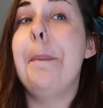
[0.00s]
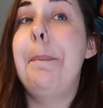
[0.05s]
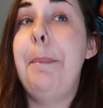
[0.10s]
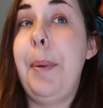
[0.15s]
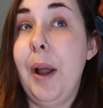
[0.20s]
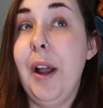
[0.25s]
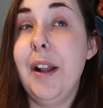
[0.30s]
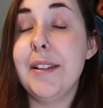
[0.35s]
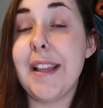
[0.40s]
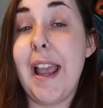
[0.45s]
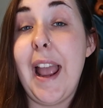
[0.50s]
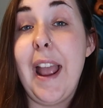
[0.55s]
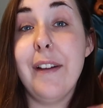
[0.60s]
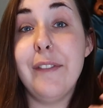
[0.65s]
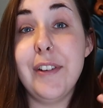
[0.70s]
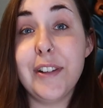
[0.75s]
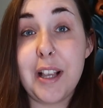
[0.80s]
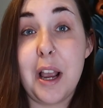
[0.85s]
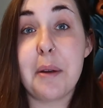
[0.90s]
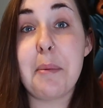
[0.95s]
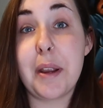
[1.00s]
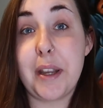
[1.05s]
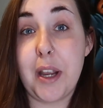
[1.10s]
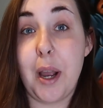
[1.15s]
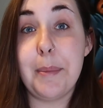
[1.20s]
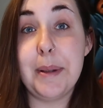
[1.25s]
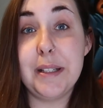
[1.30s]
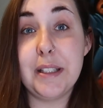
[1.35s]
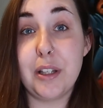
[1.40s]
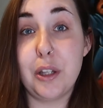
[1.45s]
But every time I
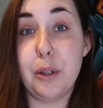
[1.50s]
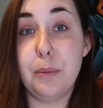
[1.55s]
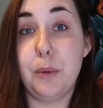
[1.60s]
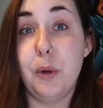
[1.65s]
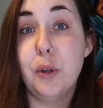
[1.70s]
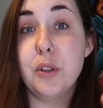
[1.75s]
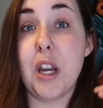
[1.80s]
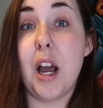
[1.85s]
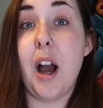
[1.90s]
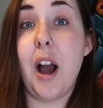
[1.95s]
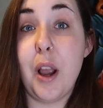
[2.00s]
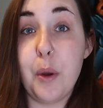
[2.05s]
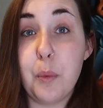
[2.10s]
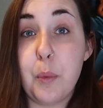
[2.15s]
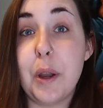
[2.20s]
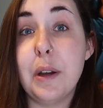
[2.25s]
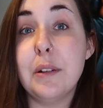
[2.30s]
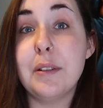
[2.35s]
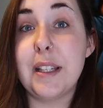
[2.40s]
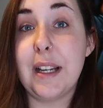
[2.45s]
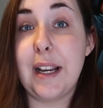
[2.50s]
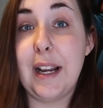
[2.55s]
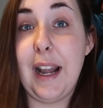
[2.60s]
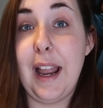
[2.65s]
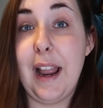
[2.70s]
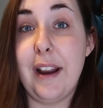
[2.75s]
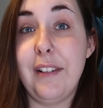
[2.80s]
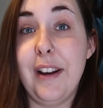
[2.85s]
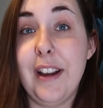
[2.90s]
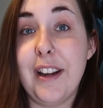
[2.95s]
come into the border, I will
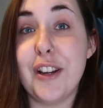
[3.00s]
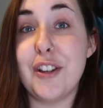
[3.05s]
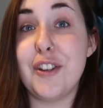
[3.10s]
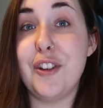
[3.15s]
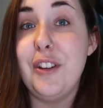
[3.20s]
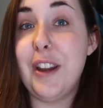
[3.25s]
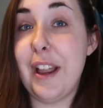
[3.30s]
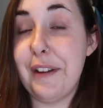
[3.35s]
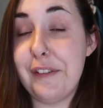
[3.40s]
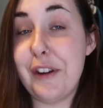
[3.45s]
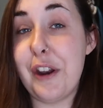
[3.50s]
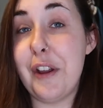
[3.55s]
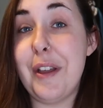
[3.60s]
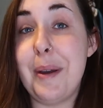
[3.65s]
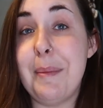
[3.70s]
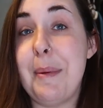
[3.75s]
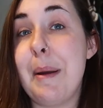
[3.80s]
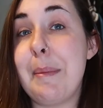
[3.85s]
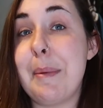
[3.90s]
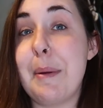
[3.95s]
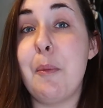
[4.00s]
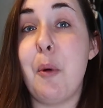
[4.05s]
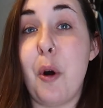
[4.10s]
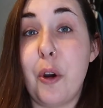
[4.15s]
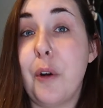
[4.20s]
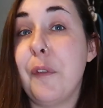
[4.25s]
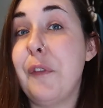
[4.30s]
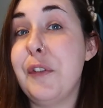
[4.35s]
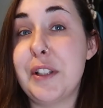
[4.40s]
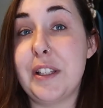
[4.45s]
declare it, because you never know, there might be
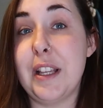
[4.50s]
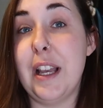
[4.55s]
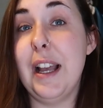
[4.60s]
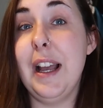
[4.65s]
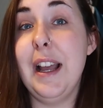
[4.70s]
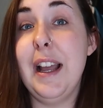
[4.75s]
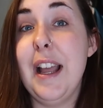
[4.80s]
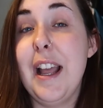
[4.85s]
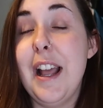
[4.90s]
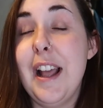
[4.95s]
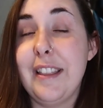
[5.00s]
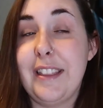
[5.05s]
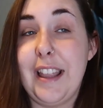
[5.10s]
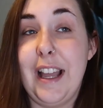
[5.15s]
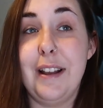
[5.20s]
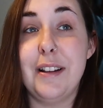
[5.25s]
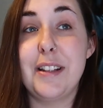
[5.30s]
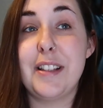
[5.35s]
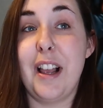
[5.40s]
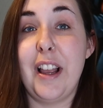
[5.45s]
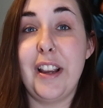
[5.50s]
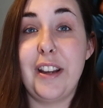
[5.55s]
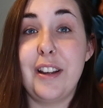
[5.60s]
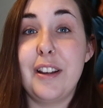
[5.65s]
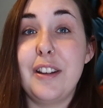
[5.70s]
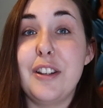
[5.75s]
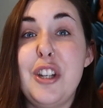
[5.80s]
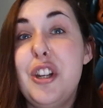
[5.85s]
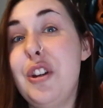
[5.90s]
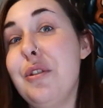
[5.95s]
one officer that's like,
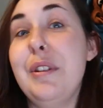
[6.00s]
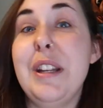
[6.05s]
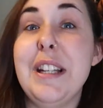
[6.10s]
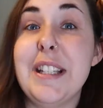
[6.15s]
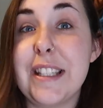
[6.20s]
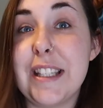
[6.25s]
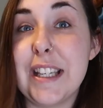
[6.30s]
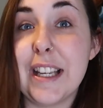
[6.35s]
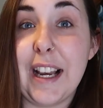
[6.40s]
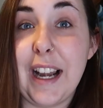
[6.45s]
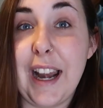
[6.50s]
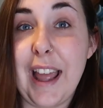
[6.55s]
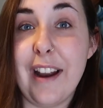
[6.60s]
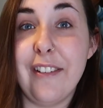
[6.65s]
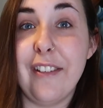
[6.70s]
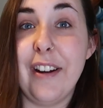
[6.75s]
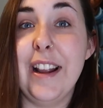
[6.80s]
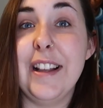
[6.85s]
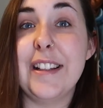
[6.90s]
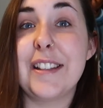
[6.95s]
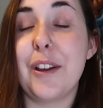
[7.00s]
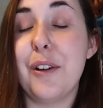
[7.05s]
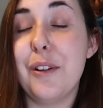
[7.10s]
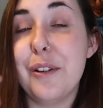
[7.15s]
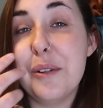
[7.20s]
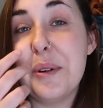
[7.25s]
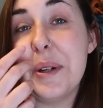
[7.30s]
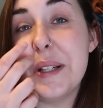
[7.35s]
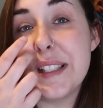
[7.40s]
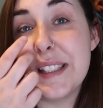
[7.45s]
you need to declare it. So
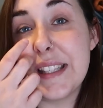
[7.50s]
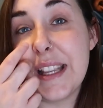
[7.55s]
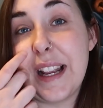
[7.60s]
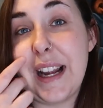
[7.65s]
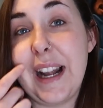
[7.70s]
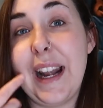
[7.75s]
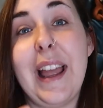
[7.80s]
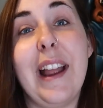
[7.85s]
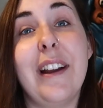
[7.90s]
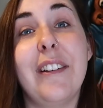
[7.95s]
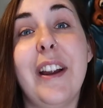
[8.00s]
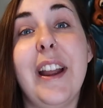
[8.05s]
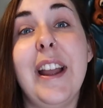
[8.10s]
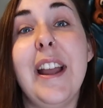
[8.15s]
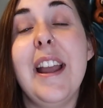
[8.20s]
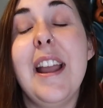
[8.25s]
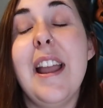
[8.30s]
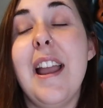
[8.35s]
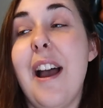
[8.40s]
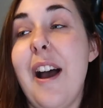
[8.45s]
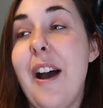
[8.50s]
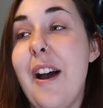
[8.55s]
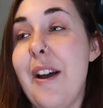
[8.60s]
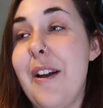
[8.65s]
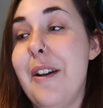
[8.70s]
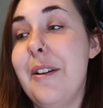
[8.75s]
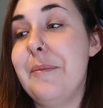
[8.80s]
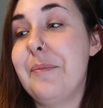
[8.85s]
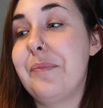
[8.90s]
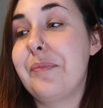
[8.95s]
always declare it,
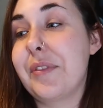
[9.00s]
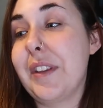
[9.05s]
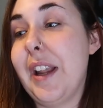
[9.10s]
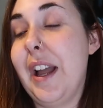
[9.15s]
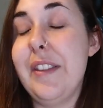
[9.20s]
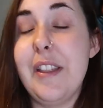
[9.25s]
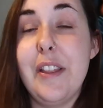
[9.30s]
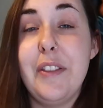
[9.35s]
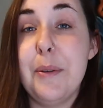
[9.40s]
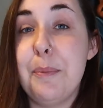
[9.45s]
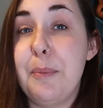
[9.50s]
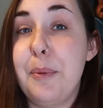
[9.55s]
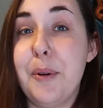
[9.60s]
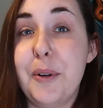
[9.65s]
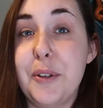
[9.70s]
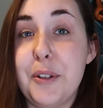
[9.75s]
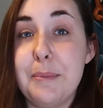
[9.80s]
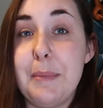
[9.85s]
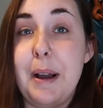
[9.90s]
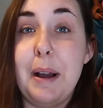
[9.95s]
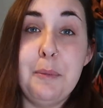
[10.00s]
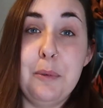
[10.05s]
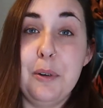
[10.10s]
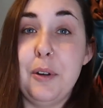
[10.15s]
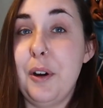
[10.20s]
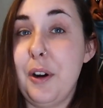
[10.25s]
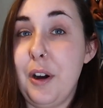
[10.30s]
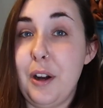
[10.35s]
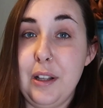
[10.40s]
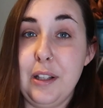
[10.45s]
and then the border man
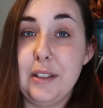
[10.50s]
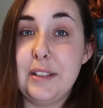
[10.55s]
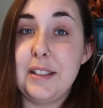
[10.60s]
will